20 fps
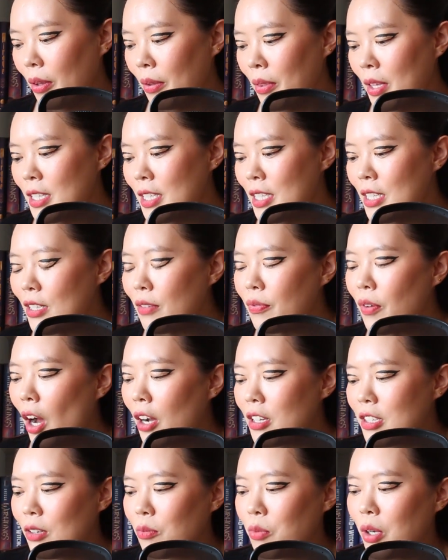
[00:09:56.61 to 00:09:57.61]
This is the
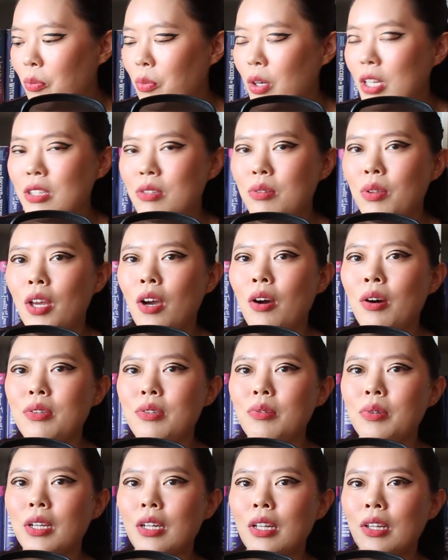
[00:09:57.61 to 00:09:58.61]
Fox and Wit one, so they
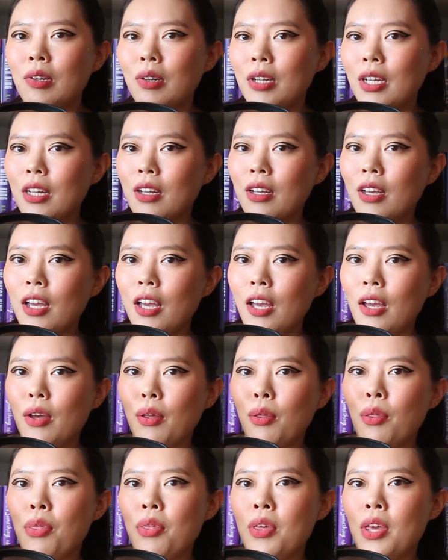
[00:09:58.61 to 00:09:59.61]
also included
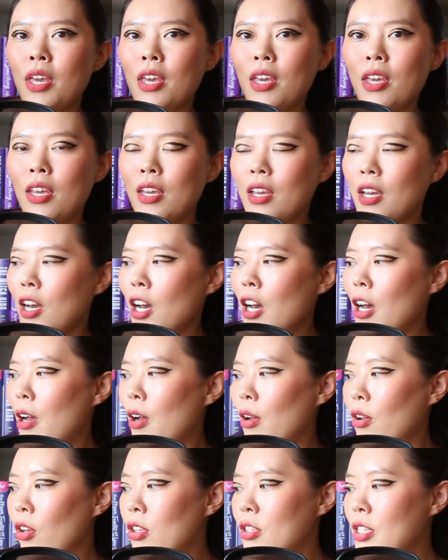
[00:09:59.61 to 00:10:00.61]
the
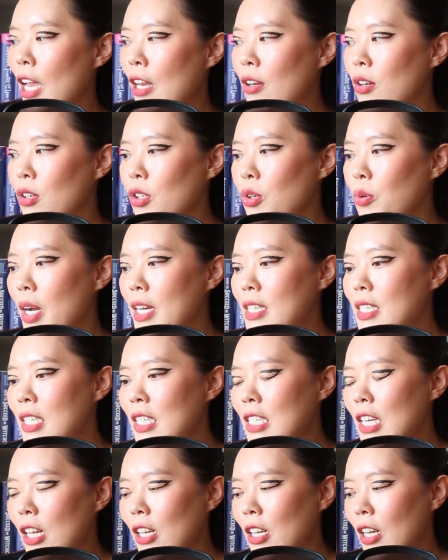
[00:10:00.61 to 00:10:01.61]
standard US
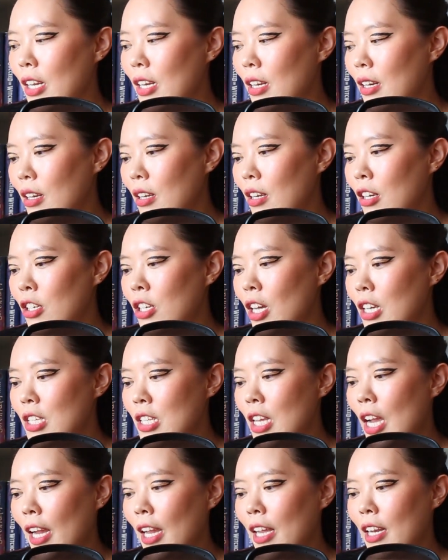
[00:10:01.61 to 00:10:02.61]
edition dust
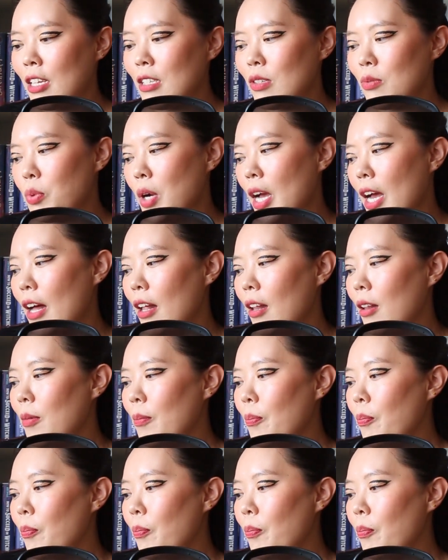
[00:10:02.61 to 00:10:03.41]
jacket as well.